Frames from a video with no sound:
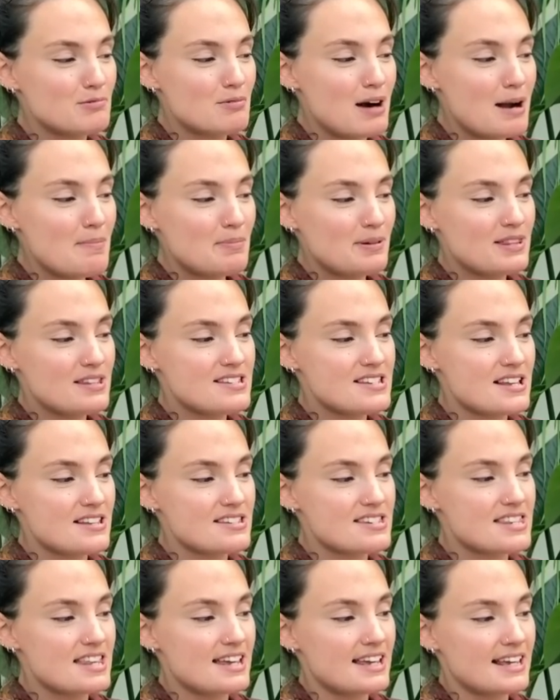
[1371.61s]
wrap in the
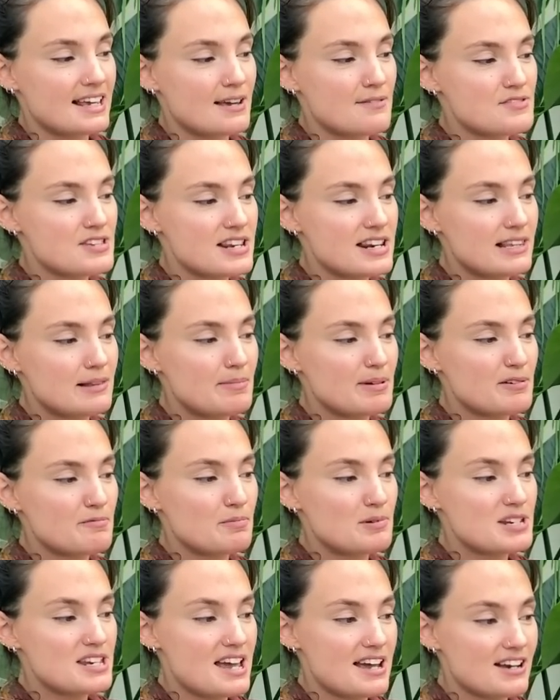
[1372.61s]
sense that it gives a little bit of
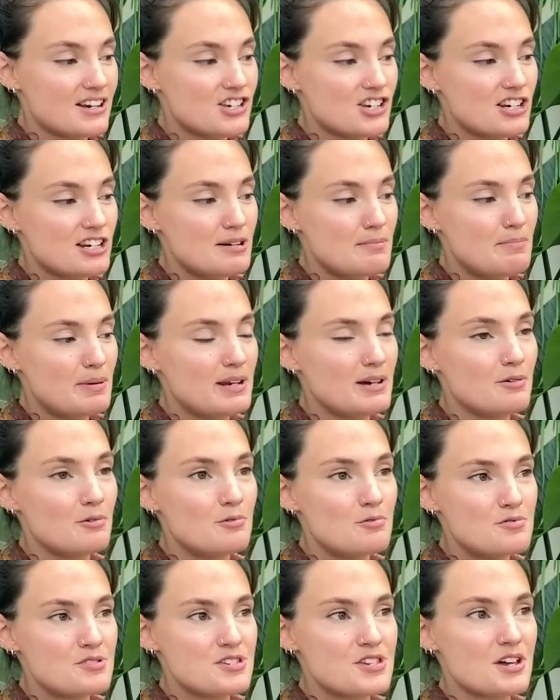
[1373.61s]
protection, but it
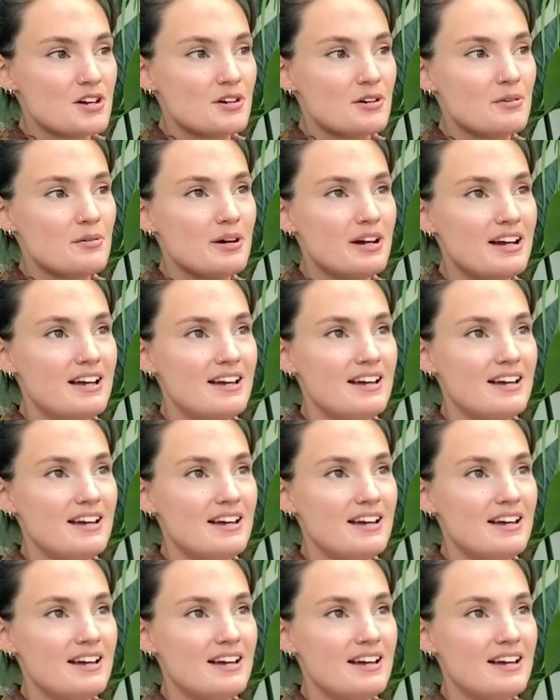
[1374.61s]
also